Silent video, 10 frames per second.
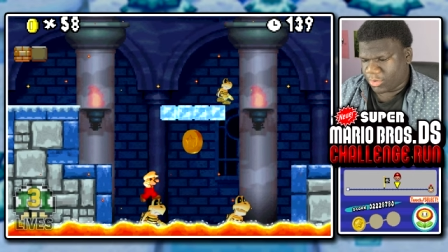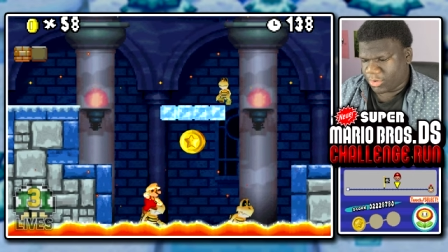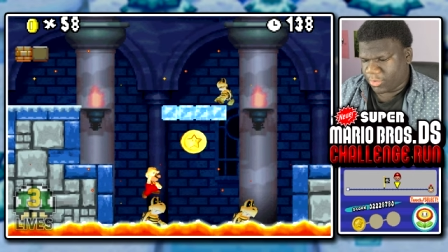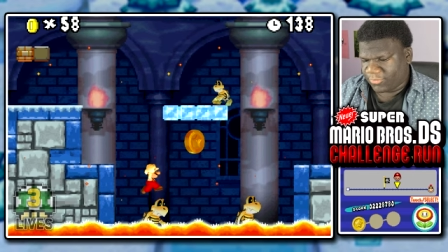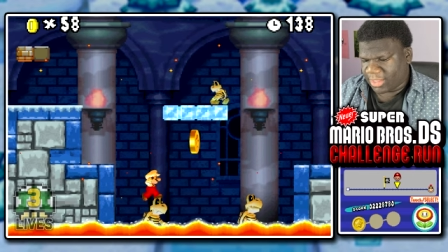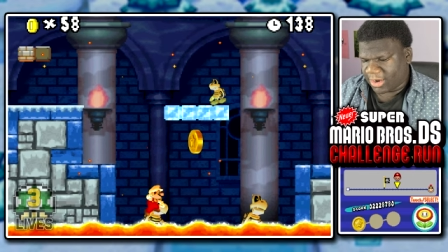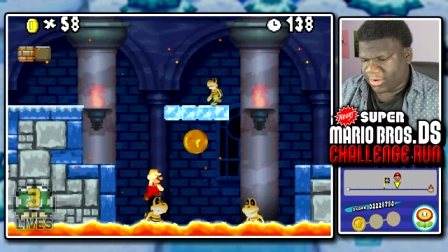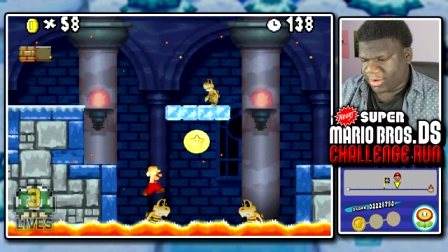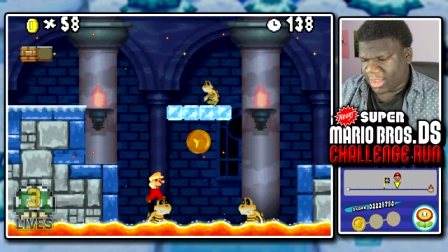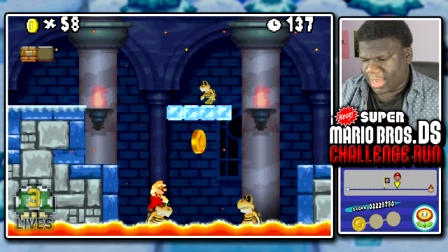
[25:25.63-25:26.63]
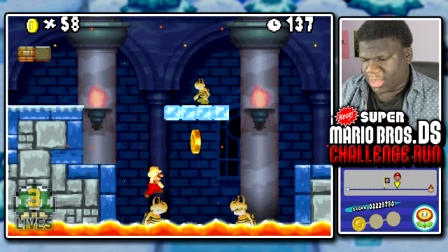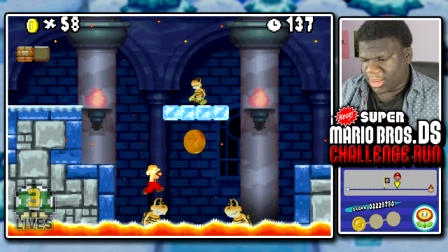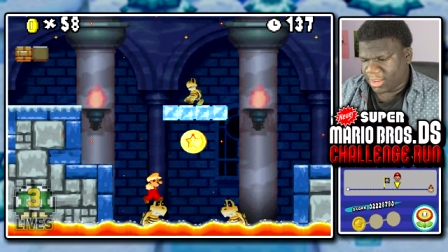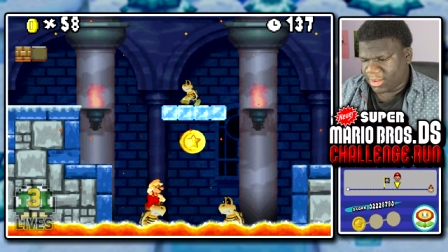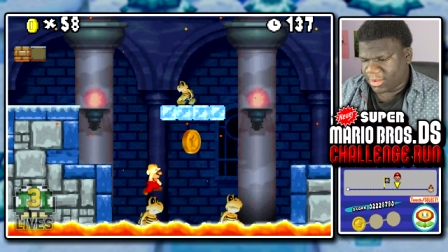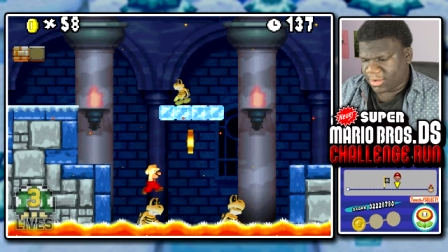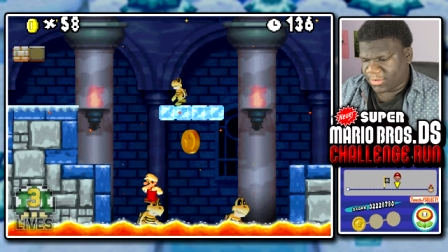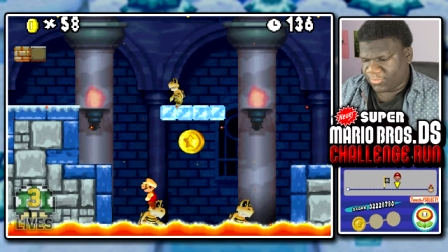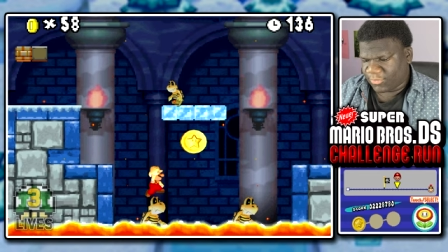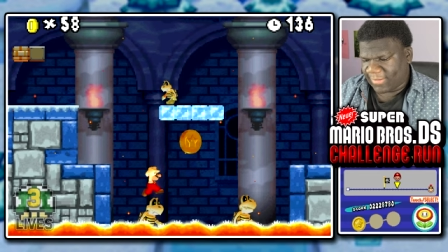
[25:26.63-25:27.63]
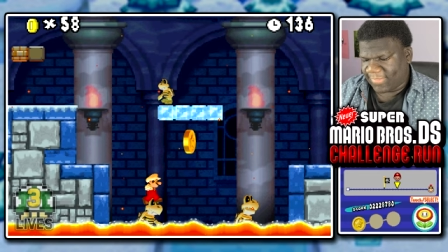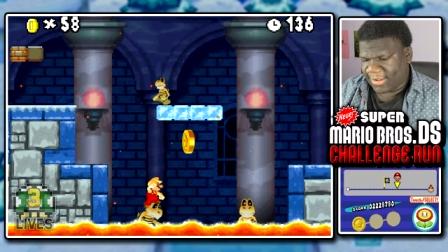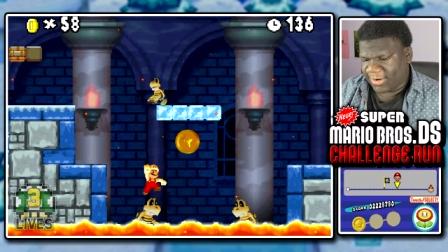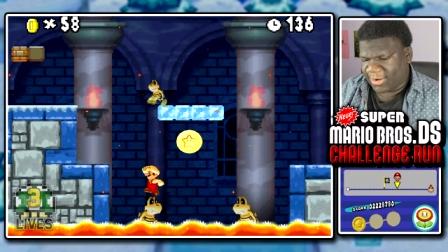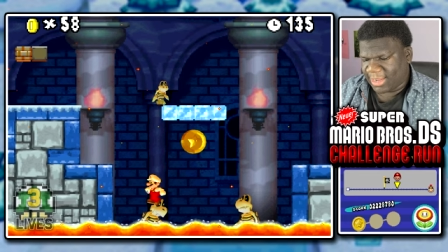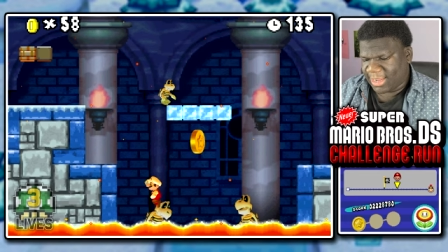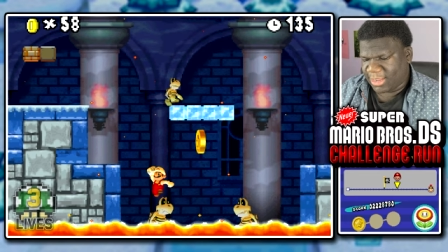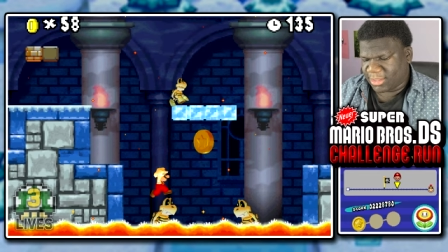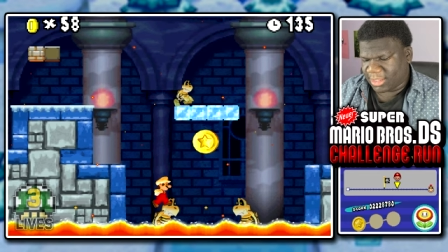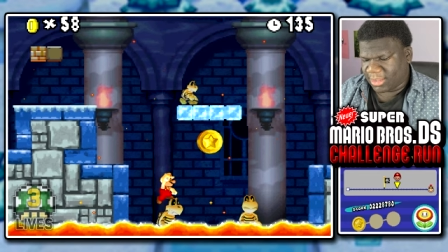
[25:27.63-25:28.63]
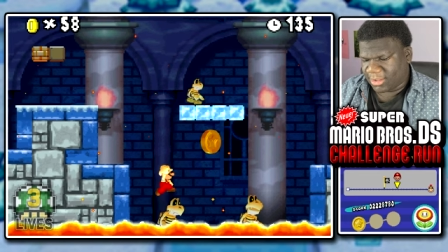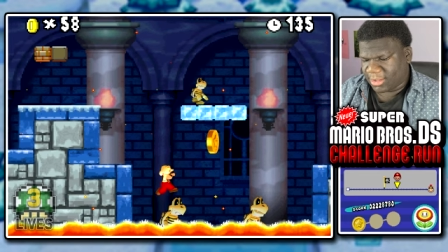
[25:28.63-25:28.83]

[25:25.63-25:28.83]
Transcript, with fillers: You're over there. Gotcha. Right there. Easy.